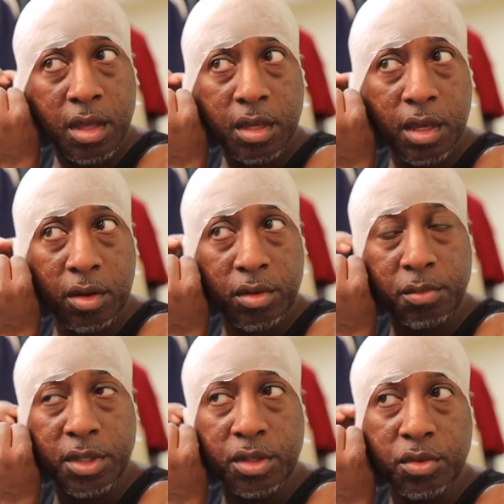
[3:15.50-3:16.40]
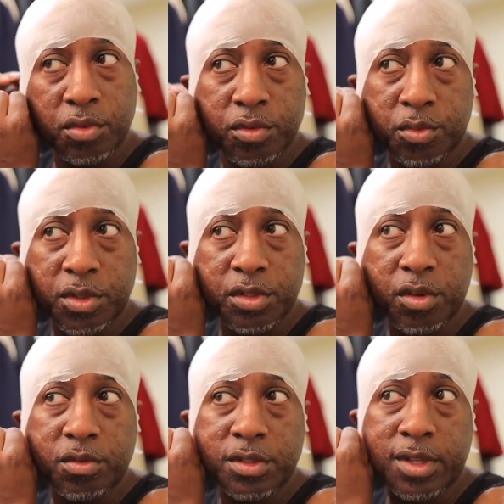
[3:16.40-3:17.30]
can only be used with
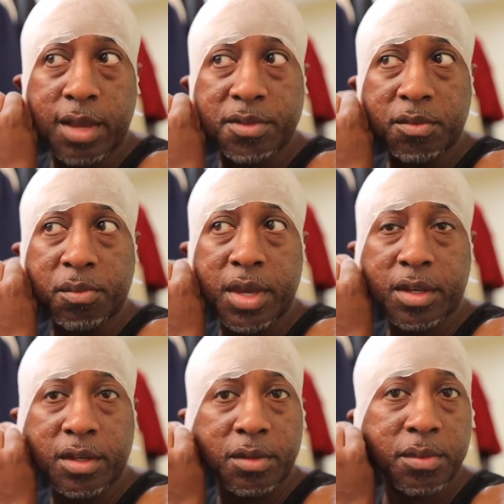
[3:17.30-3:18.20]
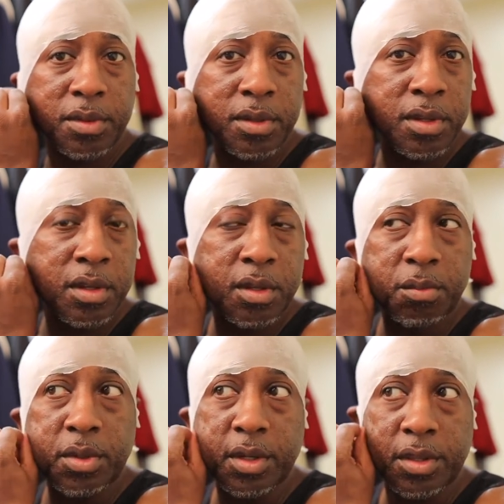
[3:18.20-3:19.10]
certain types of makeup,
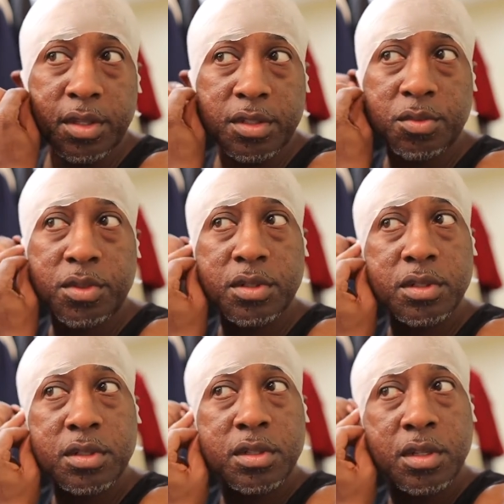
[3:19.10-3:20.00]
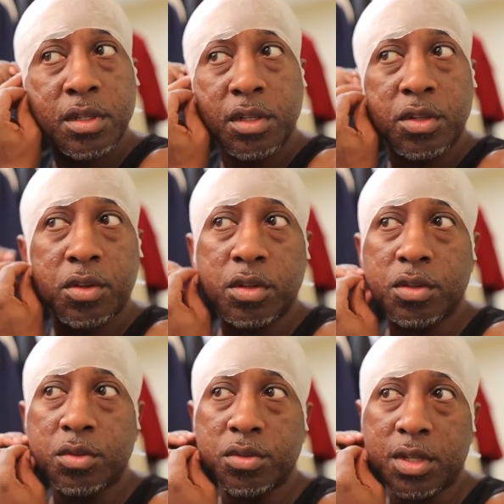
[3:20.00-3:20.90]
but this one you can
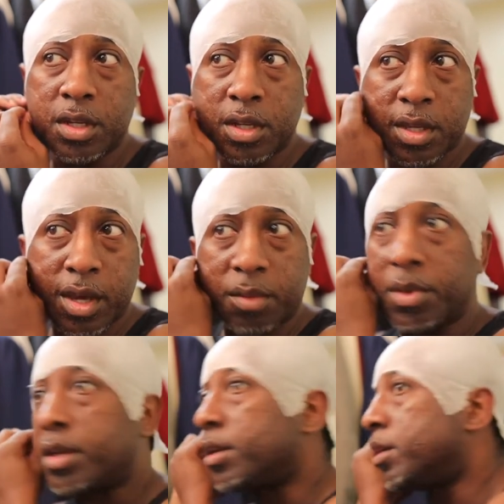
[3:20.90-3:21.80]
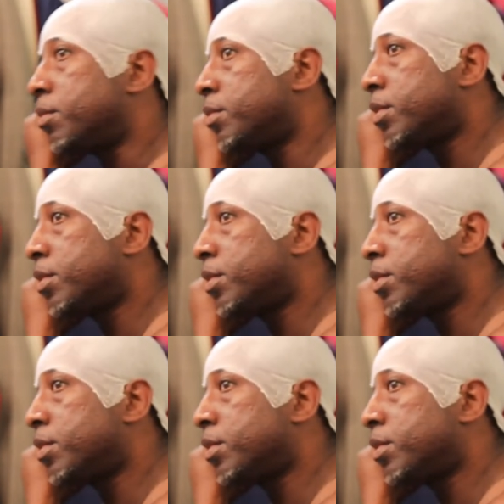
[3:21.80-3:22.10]
use any kind of makeup.